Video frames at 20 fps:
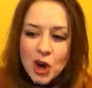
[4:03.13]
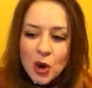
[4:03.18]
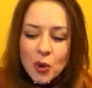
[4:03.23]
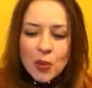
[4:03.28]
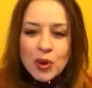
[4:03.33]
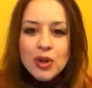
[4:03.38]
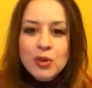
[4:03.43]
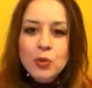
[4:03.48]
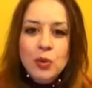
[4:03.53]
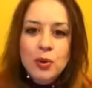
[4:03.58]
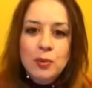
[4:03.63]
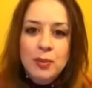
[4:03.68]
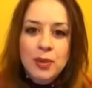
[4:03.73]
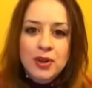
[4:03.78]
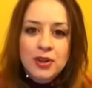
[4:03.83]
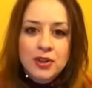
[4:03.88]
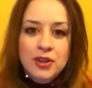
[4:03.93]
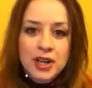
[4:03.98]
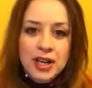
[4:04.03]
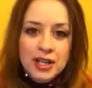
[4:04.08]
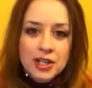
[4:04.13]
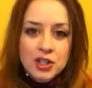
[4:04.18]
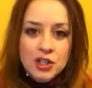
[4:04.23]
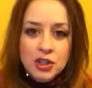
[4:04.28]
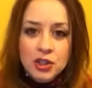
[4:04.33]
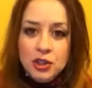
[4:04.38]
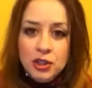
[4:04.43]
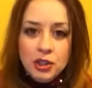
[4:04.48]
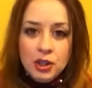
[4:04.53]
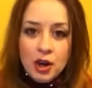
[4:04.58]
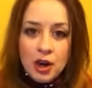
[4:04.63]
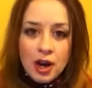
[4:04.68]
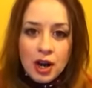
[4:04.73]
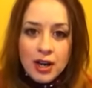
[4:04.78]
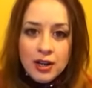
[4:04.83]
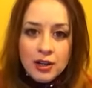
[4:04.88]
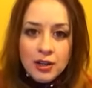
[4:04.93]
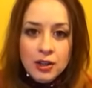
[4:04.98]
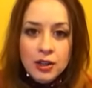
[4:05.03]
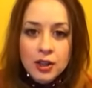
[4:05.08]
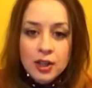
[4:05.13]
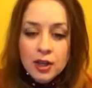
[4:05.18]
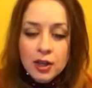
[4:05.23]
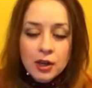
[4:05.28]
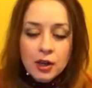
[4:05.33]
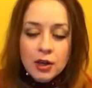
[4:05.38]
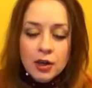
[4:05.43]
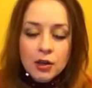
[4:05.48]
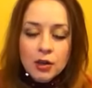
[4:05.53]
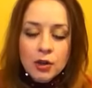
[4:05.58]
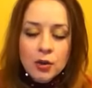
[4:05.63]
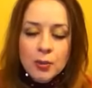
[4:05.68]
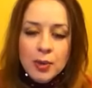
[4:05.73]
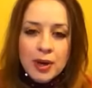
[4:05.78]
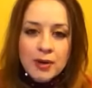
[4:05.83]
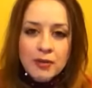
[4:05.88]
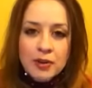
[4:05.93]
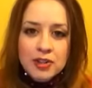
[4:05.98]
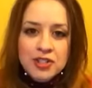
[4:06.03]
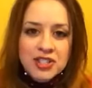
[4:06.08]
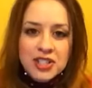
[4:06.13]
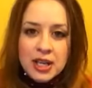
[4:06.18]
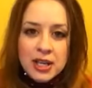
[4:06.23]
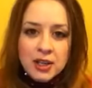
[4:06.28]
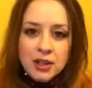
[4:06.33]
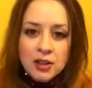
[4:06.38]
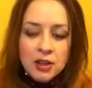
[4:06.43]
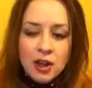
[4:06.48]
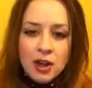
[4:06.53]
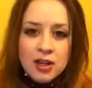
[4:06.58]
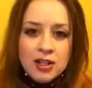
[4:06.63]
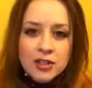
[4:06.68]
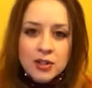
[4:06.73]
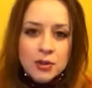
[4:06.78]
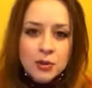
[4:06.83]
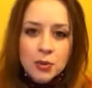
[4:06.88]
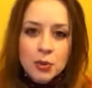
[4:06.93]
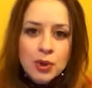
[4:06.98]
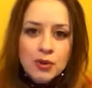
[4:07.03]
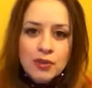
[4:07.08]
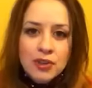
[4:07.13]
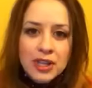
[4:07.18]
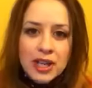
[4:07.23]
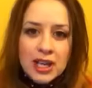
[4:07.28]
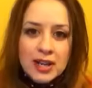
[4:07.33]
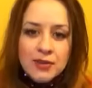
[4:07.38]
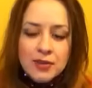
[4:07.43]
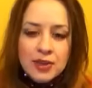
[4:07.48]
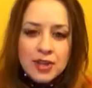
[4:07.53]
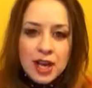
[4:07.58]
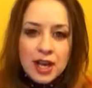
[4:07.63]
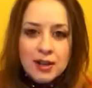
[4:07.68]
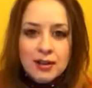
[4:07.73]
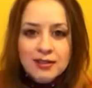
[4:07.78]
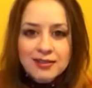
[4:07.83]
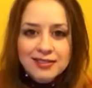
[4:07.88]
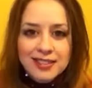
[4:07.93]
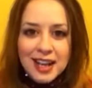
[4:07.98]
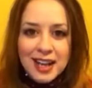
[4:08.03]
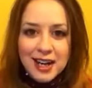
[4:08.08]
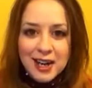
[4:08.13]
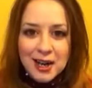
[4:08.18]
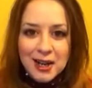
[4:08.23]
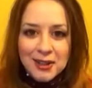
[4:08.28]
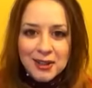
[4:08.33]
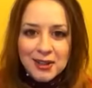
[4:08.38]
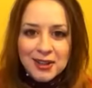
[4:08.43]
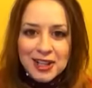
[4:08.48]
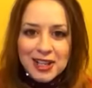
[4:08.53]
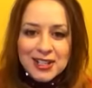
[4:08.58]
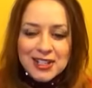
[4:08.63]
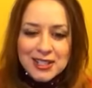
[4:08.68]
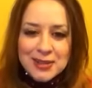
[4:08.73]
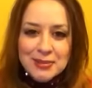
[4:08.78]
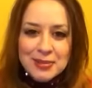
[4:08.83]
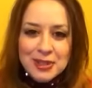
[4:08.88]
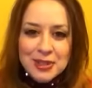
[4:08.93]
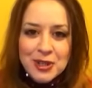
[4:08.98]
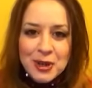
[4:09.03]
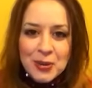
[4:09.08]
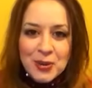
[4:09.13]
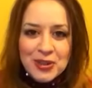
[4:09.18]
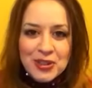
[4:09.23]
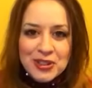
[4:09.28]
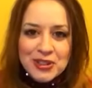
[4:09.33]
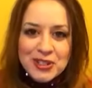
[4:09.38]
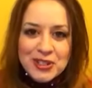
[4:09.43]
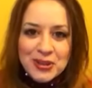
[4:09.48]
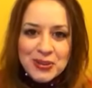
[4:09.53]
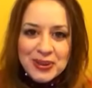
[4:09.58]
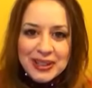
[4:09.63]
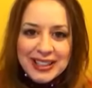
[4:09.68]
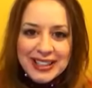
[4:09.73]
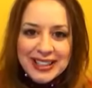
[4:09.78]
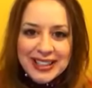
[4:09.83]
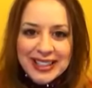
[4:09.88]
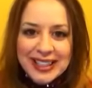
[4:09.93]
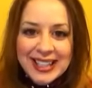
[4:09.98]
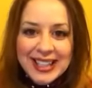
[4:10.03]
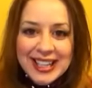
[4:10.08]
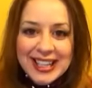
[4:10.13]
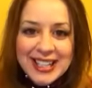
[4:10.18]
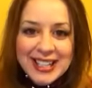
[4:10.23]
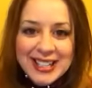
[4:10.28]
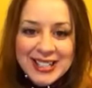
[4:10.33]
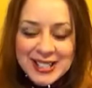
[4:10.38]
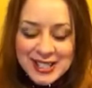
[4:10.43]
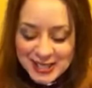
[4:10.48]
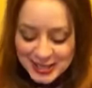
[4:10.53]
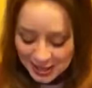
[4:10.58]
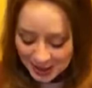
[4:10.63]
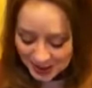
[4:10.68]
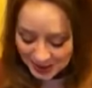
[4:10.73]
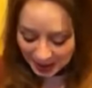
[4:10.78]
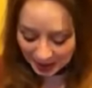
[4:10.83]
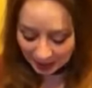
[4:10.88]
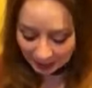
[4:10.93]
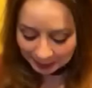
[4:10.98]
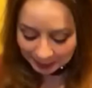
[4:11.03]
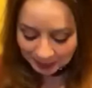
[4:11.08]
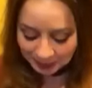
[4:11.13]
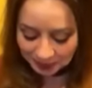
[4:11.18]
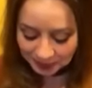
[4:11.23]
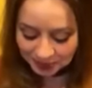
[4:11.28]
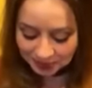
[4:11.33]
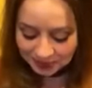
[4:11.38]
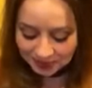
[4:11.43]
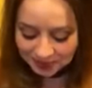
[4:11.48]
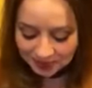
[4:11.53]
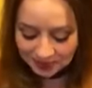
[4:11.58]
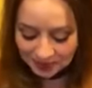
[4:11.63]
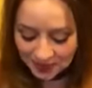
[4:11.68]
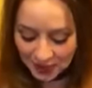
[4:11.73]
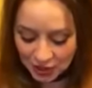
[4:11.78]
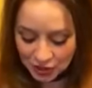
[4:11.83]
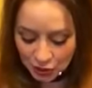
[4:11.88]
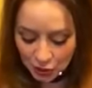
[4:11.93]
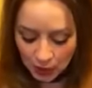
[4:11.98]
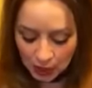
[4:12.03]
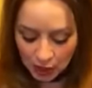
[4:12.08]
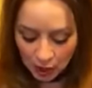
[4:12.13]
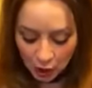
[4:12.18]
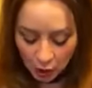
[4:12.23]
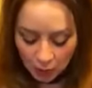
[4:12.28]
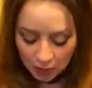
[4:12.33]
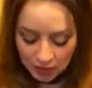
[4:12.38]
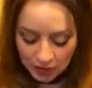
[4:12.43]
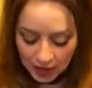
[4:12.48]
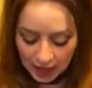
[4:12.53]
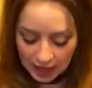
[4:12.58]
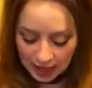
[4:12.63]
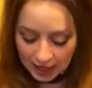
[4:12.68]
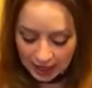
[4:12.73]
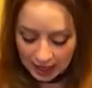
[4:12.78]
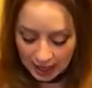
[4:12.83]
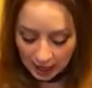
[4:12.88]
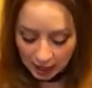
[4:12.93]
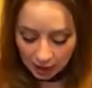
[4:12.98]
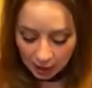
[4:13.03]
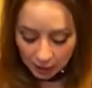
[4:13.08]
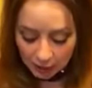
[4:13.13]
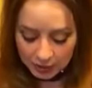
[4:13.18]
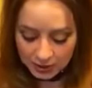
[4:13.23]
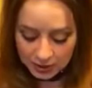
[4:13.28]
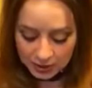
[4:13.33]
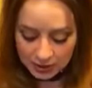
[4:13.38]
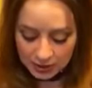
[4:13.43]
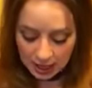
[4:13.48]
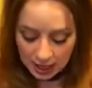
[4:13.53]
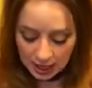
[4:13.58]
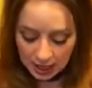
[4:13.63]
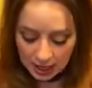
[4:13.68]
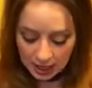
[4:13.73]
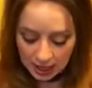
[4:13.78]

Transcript: go with what Mother Nature or God or whomever, Santa Claus, whoever gave you that color, they seem to know what they're doing. So so I hope that helps.